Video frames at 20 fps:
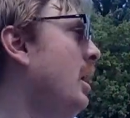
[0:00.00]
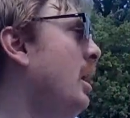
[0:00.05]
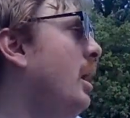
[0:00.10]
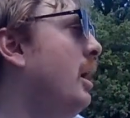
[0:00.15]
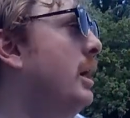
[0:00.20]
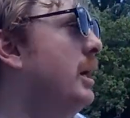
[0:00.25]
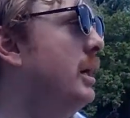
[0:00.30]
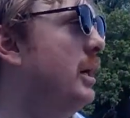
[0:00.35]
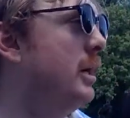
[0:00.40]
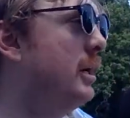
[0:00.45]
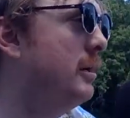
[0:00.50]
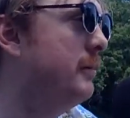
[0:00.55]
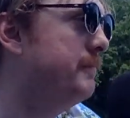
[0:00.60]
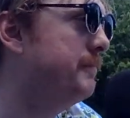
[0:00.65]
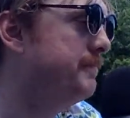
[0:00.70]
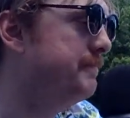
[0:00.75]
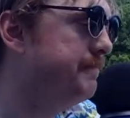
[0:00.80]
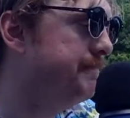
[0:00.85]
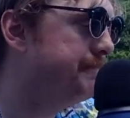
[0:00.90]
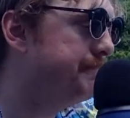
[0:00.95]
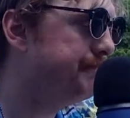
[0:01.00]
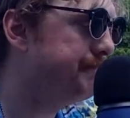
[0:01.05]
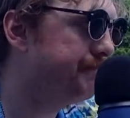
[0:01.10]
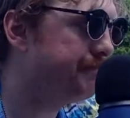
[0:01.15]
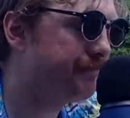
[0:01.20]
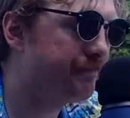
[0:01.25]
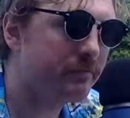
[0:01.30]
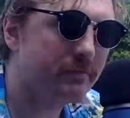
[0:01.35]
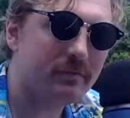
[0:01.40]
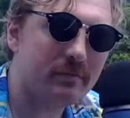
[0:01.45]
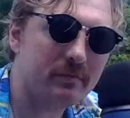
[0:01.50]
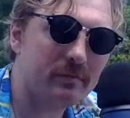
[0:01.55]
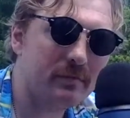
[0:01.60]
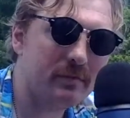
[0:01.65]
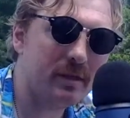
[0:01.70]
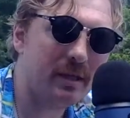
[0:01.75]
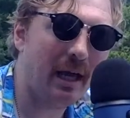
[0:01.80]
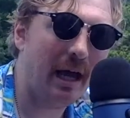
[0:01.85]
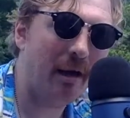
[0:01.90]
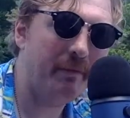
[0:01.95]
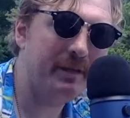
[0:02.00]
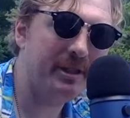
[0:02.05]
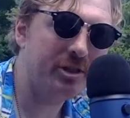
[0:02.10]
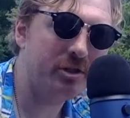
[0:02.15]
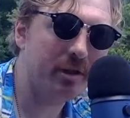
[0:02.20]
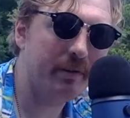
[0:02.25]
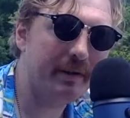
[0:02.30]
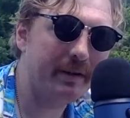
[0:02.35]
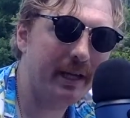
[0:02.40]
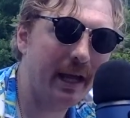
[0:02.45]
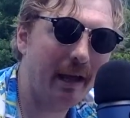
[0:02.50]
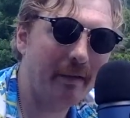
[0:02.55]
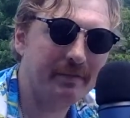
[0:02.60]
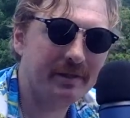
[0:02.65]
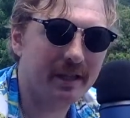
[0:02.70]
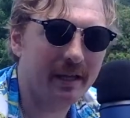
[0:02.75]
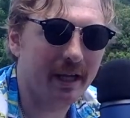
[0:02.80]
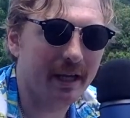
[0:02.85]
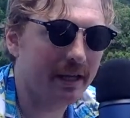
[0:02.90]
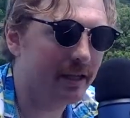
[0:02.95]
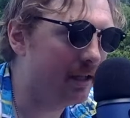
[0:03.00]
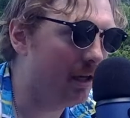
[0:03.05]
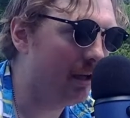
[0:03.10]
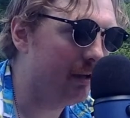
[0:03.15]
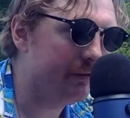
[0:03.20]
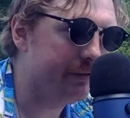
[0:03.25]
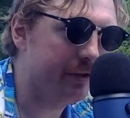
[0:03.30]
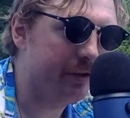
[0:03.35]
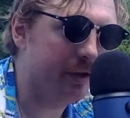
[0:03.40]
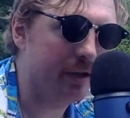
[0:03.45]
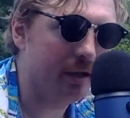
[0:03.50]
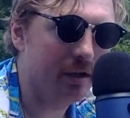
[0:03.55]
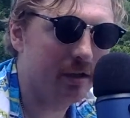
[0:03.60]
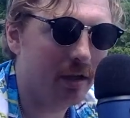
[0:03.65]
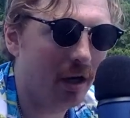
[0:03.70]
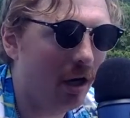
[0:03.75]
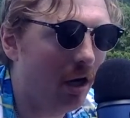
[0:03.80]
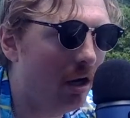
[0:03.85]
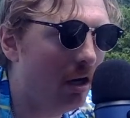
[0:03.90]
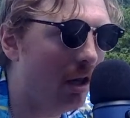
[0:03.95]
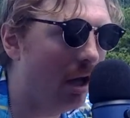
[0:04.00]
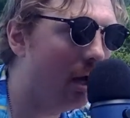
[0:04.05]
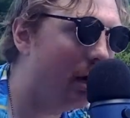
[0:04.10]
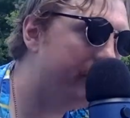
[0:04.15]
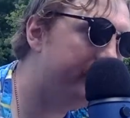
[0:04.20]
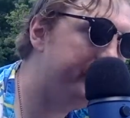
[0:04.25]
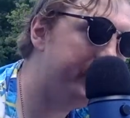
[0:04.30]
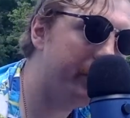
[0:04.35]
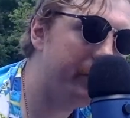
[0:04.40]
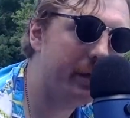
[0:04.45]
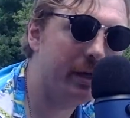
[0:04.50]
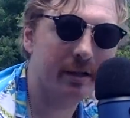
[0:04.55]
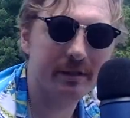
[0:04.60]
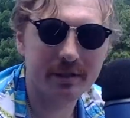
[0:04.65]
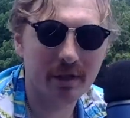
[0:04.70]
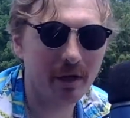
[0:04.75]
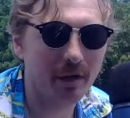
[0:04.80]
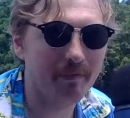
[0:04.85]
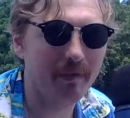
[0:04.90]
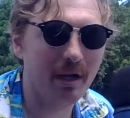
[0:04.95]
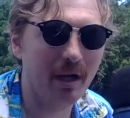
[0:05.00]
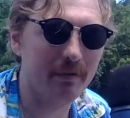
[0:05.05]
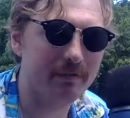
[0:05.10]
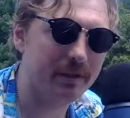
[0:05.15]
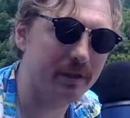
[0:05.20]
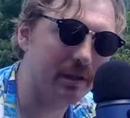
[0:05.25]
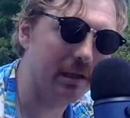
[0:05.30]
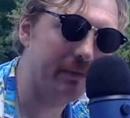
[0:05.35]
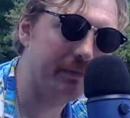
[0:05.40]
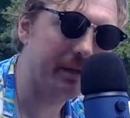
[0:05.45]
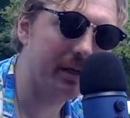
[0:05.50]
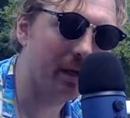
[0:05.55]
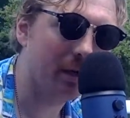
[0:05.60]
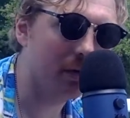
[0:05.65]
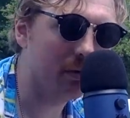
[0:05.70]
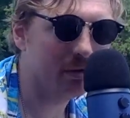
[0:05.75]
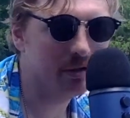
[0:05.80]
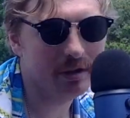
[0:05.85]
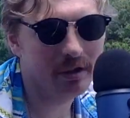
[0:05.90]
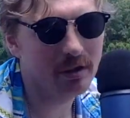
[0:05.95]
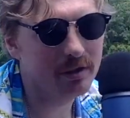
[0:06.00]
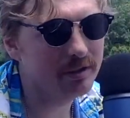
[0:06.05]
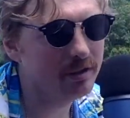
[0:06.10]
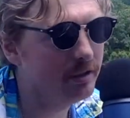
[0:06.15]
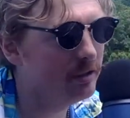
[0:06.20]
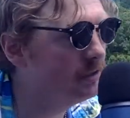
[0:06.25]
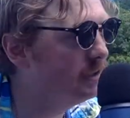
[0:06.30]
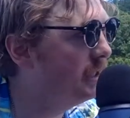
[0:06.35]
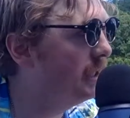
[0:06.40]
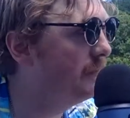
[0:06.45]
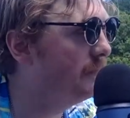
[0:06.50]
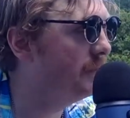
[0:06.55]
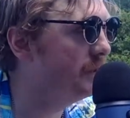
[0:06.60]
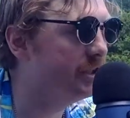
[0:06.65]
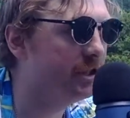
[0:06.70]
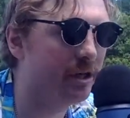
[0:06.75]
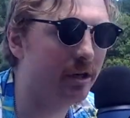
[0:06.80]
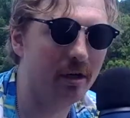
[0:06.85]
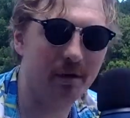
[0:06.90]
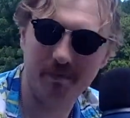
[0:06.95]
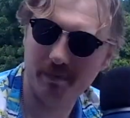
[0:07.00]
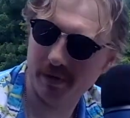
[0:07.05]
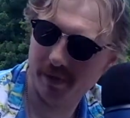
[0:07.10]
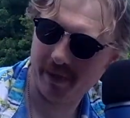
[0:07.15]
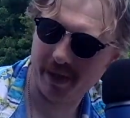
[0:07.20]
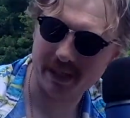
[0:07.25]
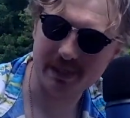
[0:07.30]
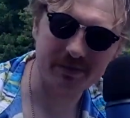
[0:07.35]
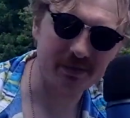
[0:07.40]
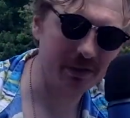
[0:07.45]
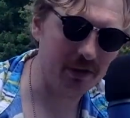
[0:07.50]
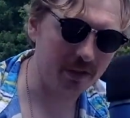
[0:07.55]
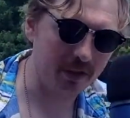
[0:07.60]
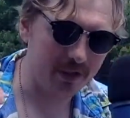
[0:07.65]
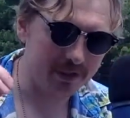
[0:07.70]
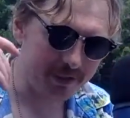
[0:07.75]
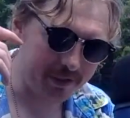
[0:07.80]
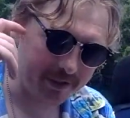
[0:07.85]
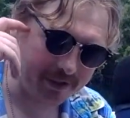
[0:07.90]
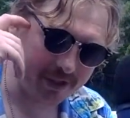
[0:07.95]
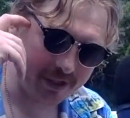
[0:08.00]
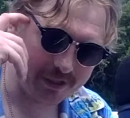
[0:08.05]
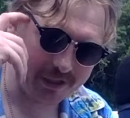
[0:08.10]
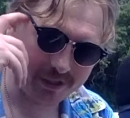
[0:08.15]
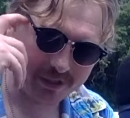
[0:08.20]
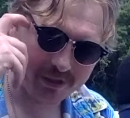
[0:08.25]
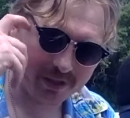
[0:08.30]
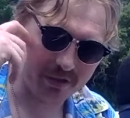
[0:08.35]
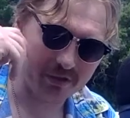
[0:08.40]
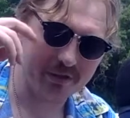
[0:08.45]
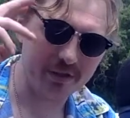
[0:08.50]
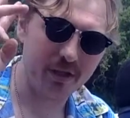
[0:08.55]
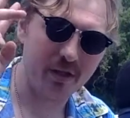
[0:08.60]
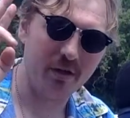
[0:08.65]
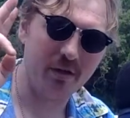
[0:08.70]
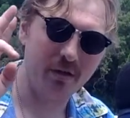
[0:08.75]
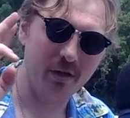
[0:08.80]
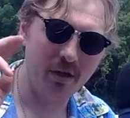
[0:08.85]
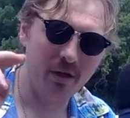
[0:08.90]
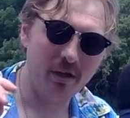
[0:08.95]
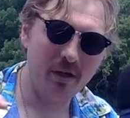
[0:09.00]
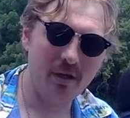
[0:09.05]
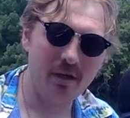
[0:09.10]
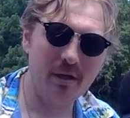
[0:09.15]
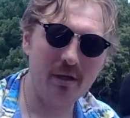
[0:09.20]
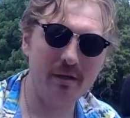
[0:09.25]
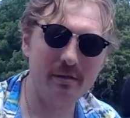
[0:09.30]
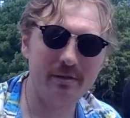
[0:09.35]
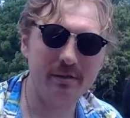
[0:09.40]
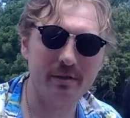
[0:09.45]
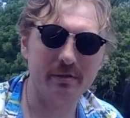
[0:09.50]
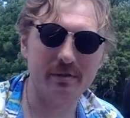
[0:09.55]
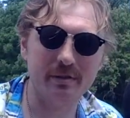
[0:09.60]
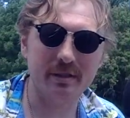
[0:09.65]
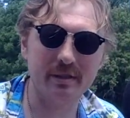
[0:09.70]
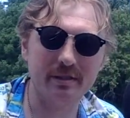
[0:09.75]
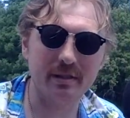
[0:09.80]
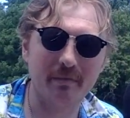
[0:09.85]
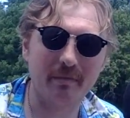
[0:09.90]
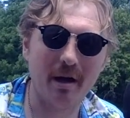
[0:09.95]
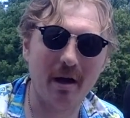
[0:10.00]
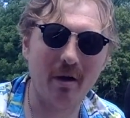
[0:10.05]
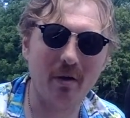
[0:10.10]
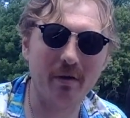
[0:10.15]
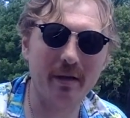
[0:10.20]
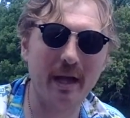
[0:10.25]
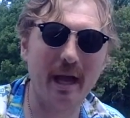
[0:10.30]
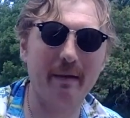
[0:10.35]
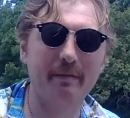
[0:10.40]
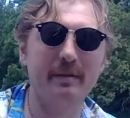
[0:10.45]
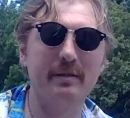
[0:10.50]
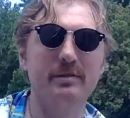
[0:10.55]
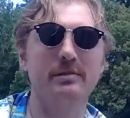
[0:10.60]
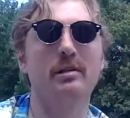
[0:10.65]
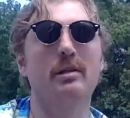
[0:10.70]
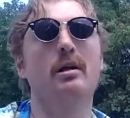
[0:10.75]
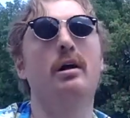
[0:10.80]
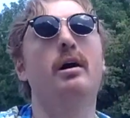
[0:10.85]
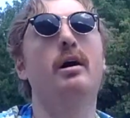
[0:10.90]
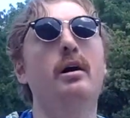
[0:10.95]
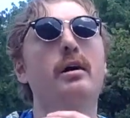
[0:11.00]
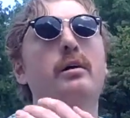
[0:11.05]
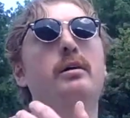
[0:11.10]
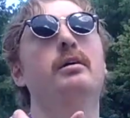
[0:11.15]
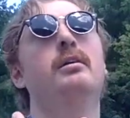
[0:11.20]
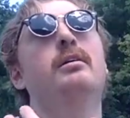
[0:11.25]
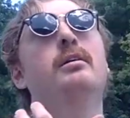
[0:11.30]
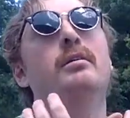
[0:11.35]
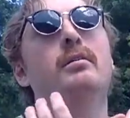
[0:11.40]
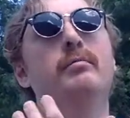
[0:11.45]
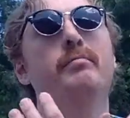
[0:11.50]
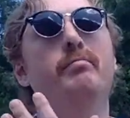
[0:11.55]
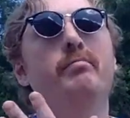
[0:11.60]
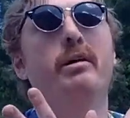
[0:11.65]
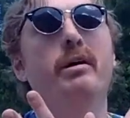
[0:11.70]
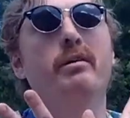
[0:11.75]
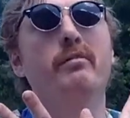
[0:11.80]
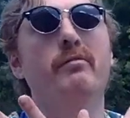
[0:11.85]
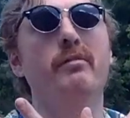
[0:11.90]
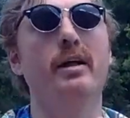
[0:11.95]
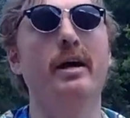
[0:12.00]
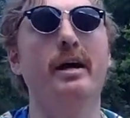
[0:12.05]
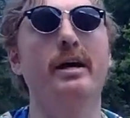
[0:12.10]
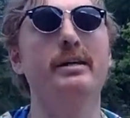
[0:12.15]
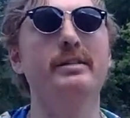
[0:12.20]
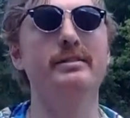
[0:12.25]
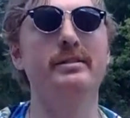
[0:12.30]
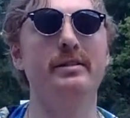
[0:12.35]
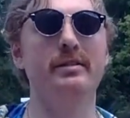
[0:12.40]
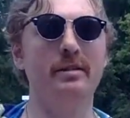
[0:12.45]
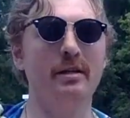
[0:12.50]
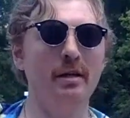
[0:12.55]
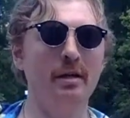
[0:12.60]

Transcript: I'll be streaming games today. Call of Duty. So hit me up, dude. Let me know. You'll see it for sure. But thanks for tuning into the JT Show. Deuces, I'm out. Captain's log. Butterflies, dude.